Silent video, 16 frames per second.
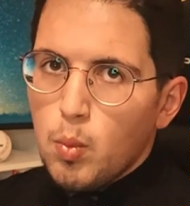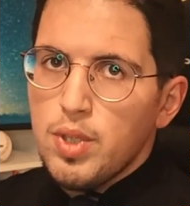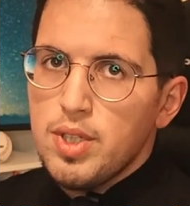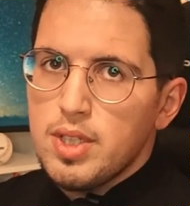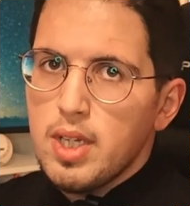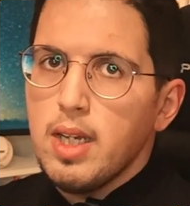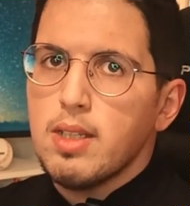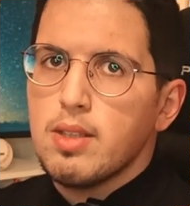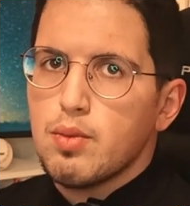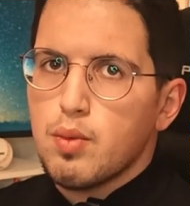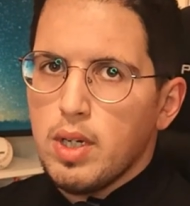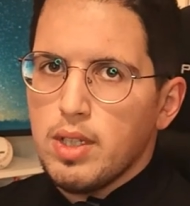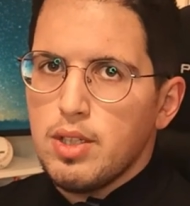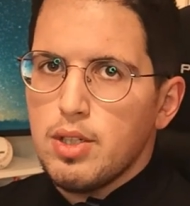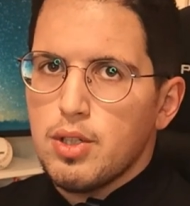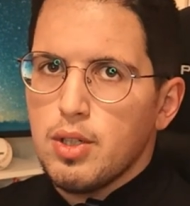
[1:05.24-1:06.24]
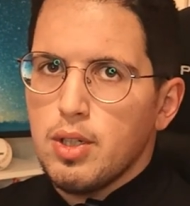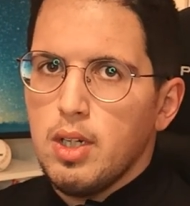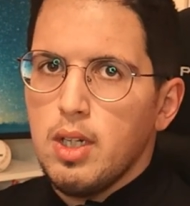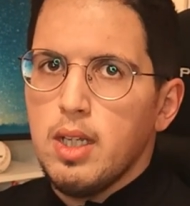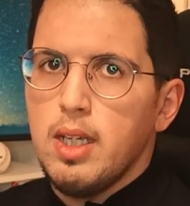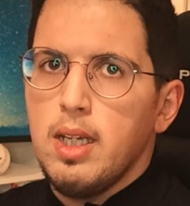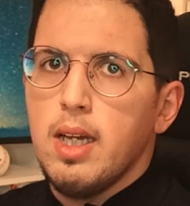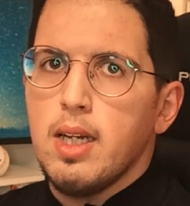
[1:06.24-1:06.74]
We say it
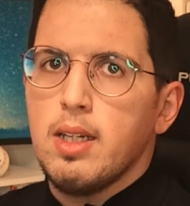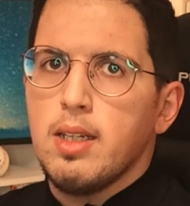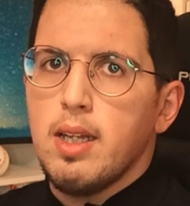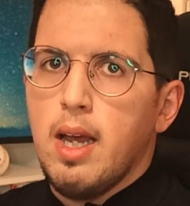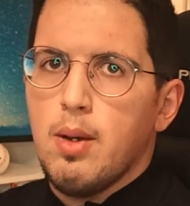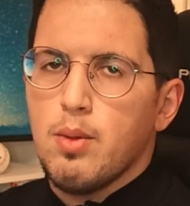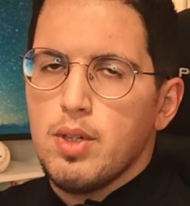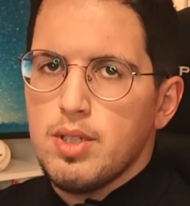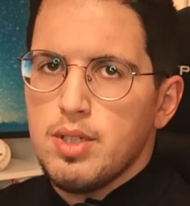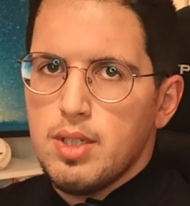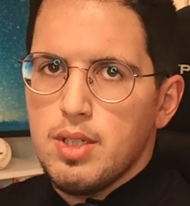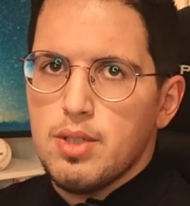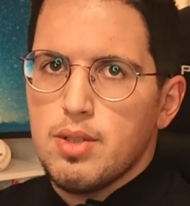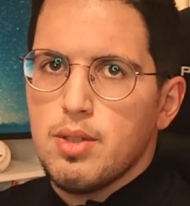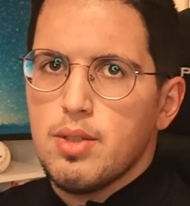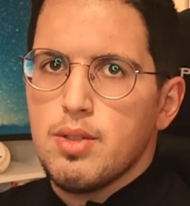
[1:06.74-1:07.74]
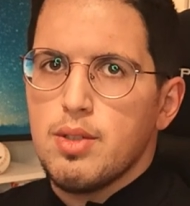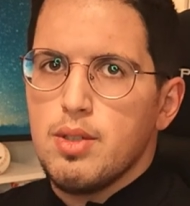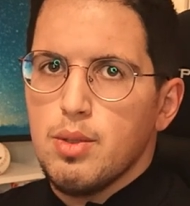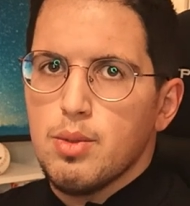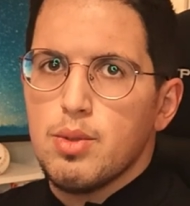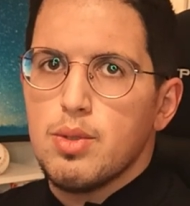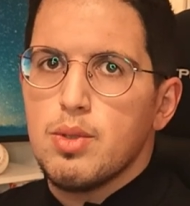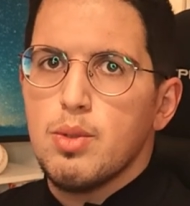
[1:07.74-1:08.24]
traditionally and our ancestors
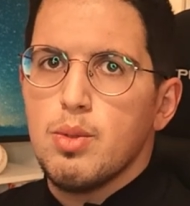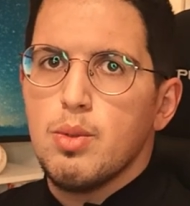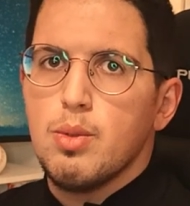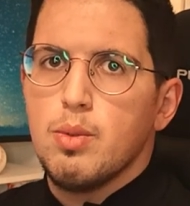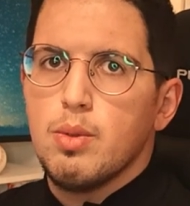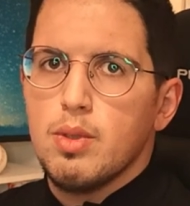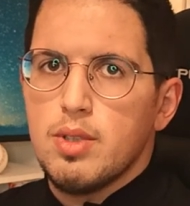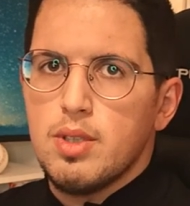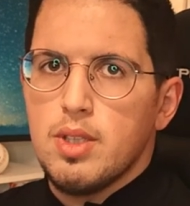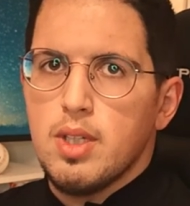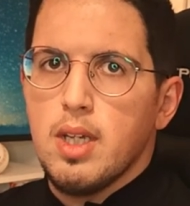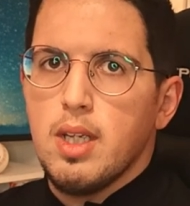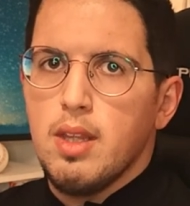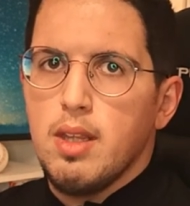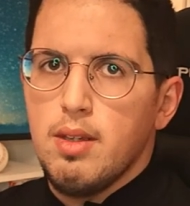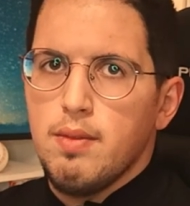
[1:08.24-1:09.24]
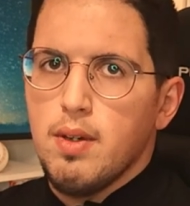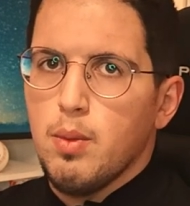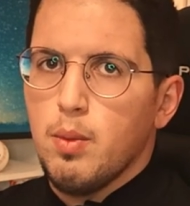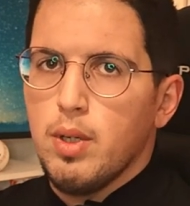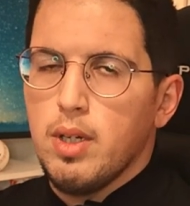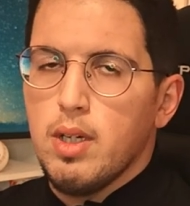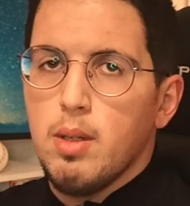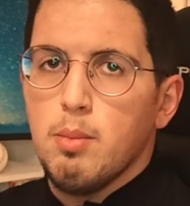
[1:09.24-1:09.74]
used to say
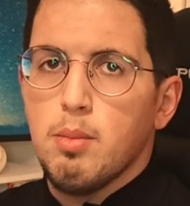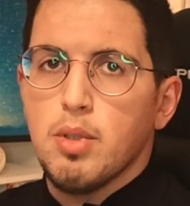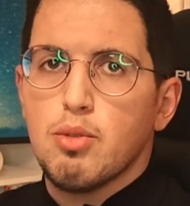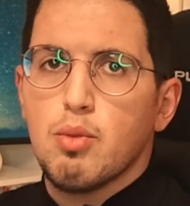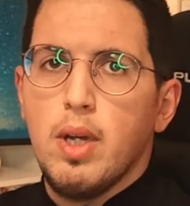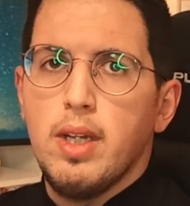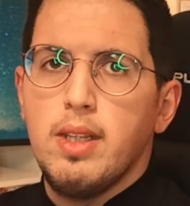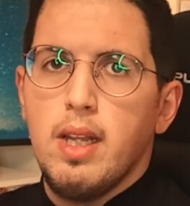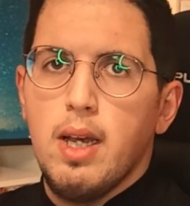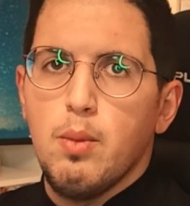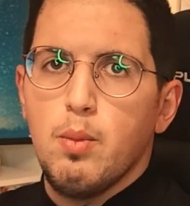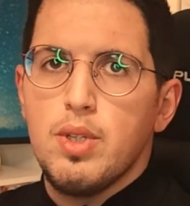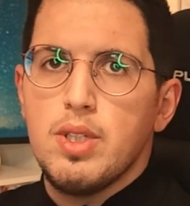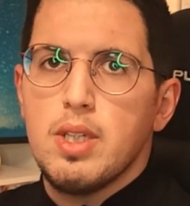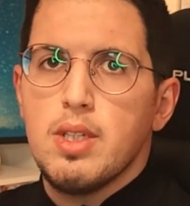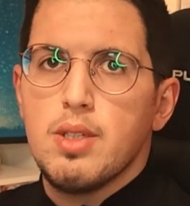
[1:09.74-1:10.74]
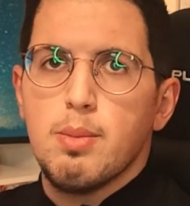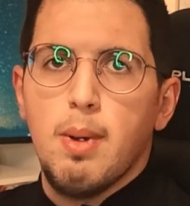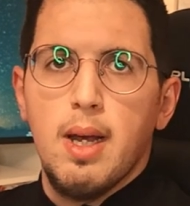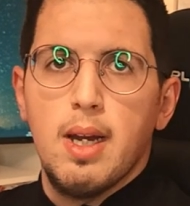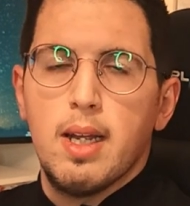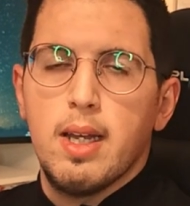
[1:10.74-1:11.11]
Tifawin, but right now we say sabah